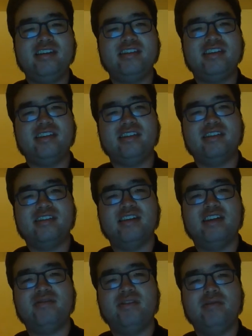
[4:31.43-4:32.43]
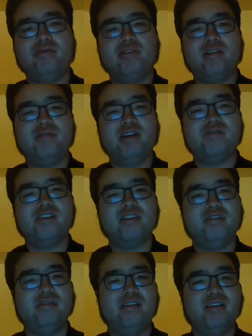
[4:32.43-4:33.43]
as England's, and if the war went for
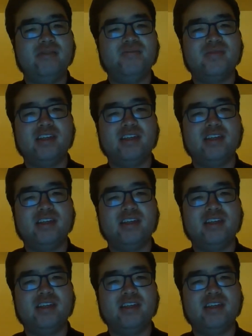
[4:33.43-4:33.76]
too long,